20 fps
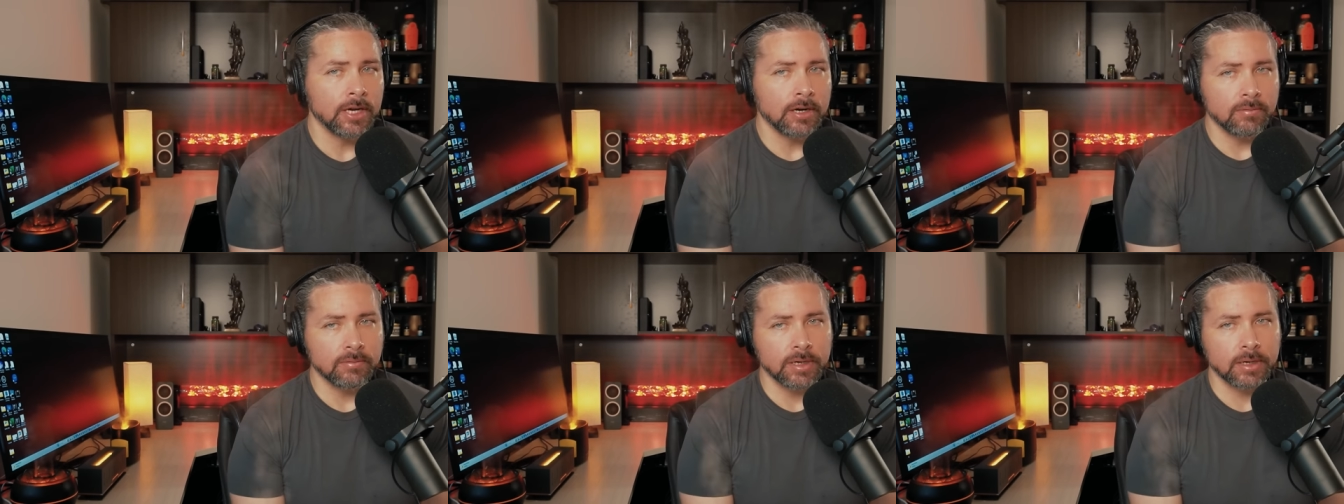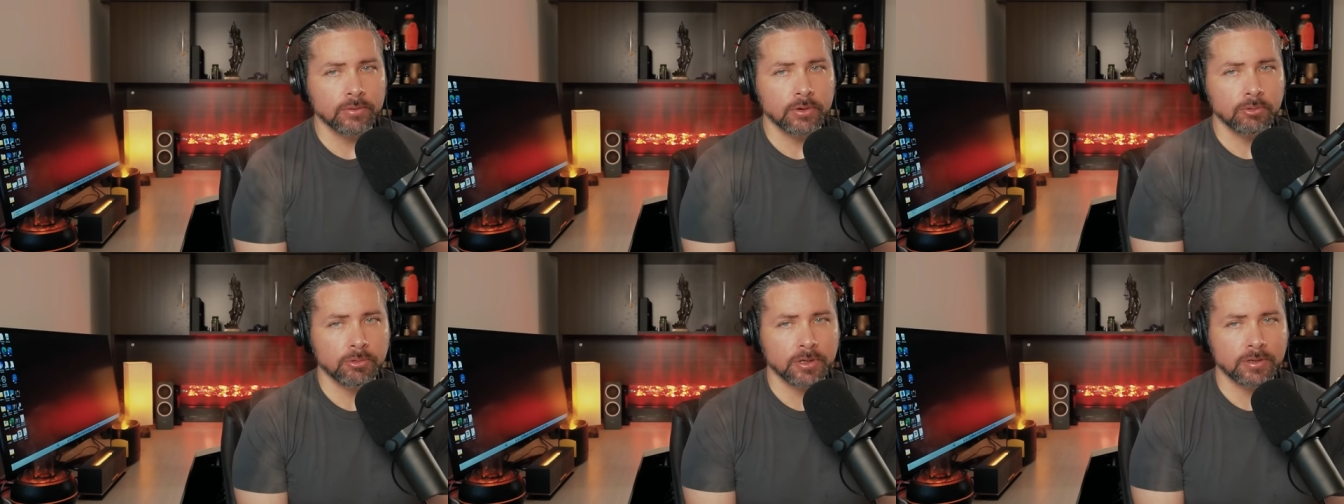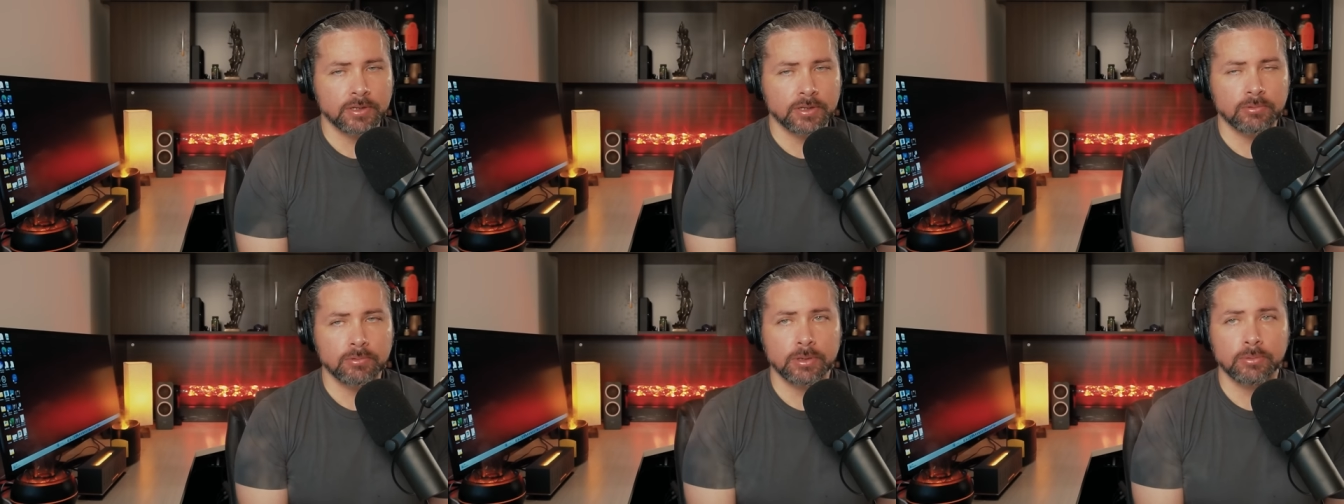Whenever we,
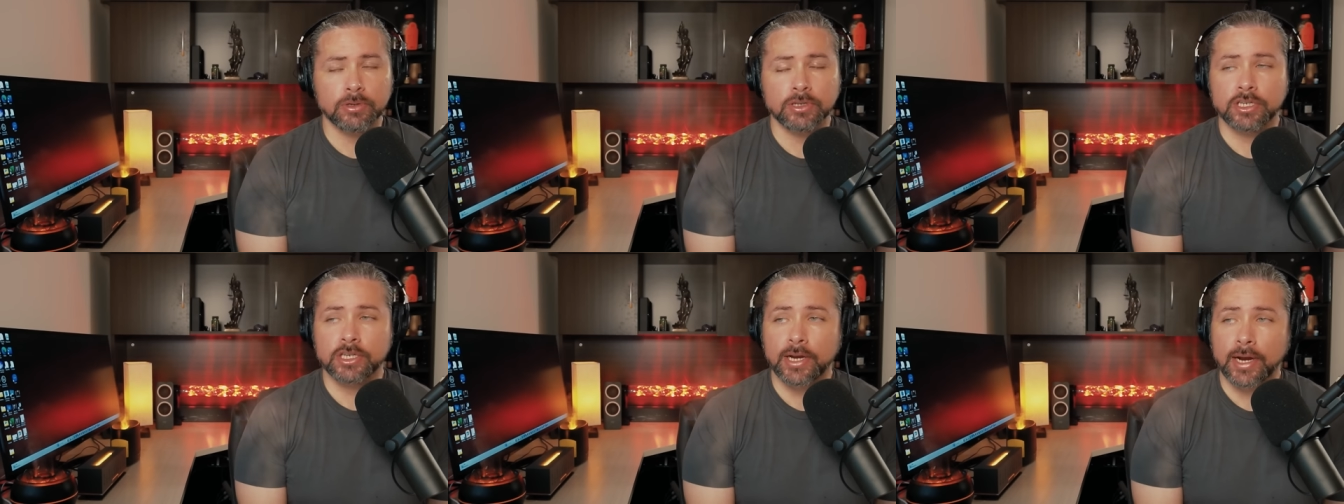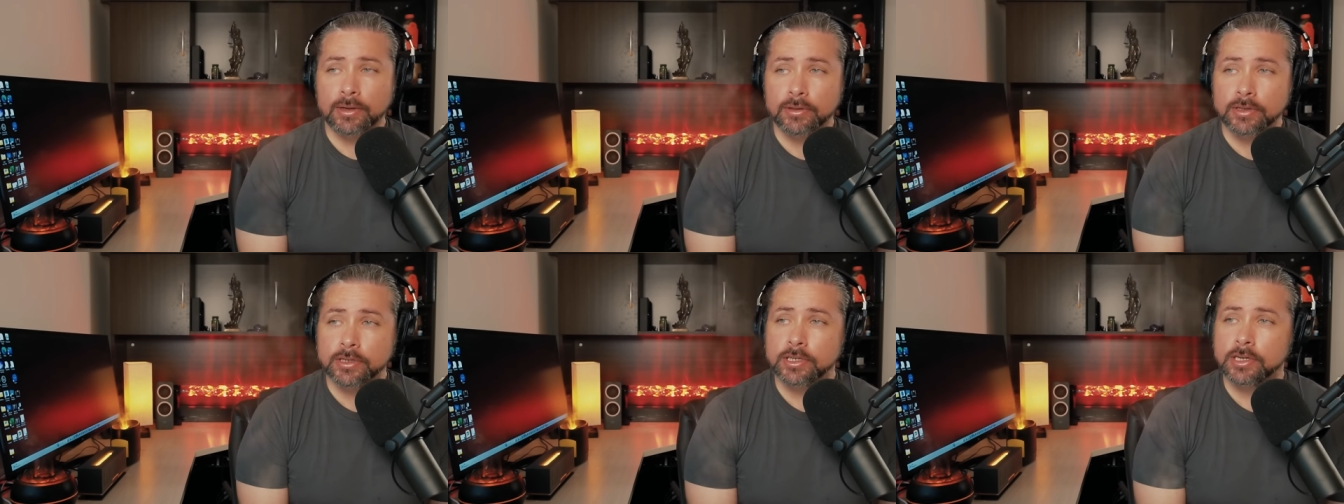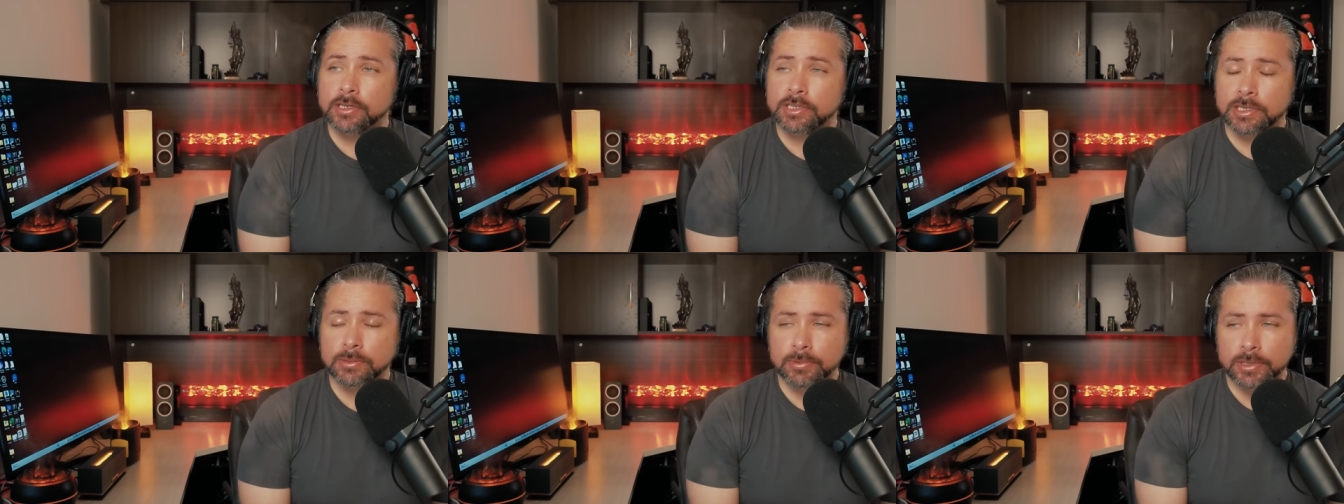we would challenge
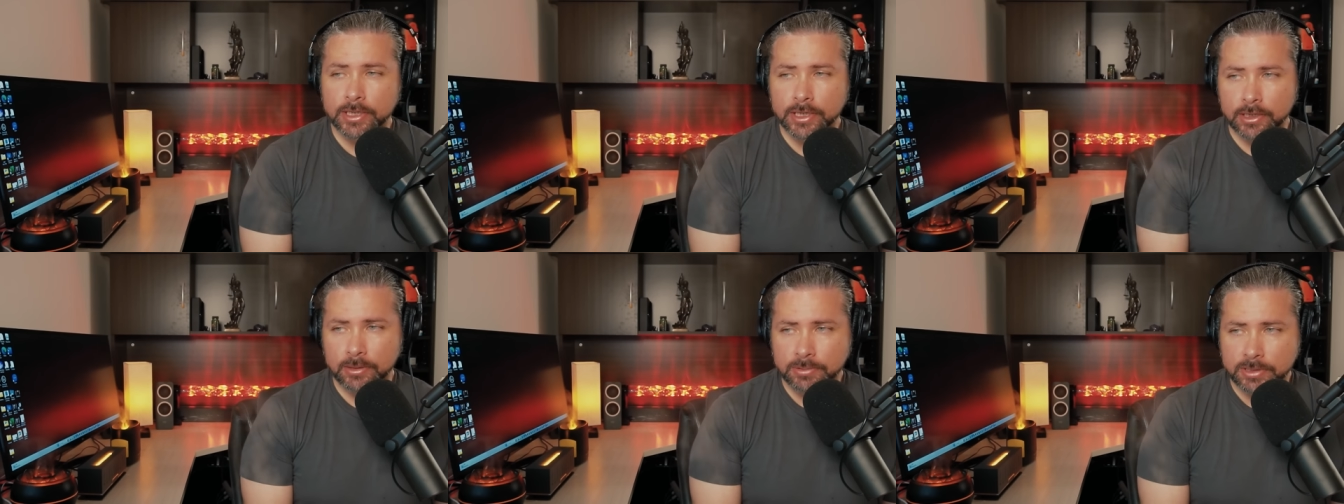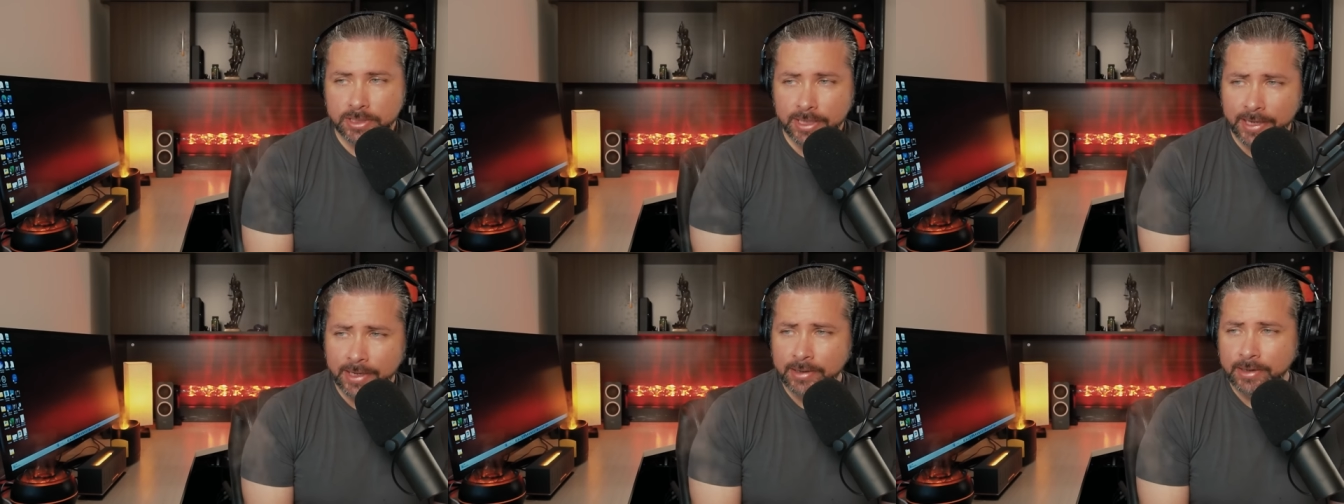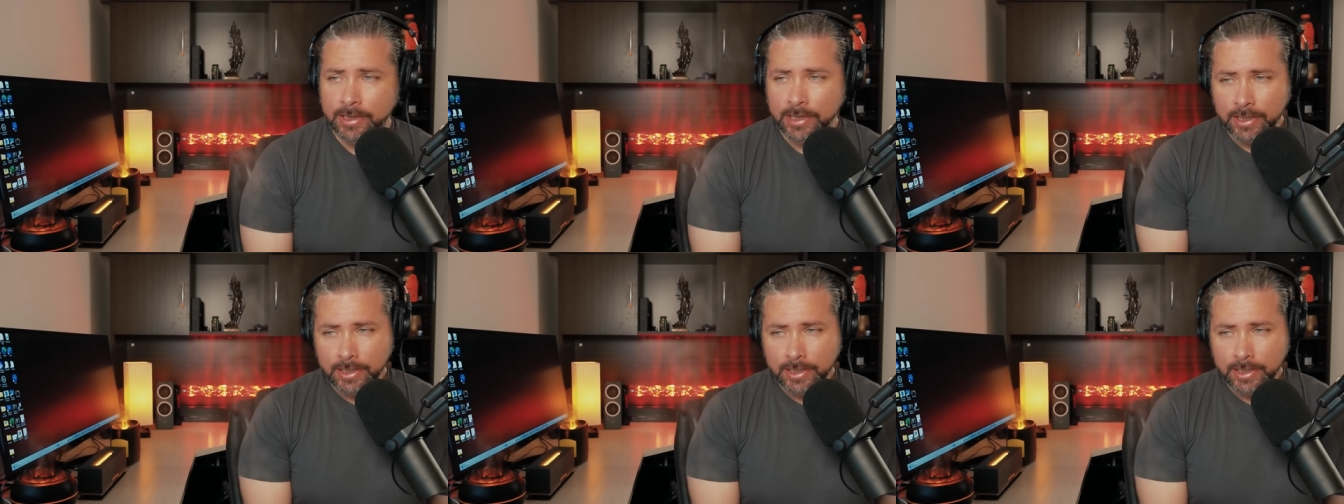her, she would get upset.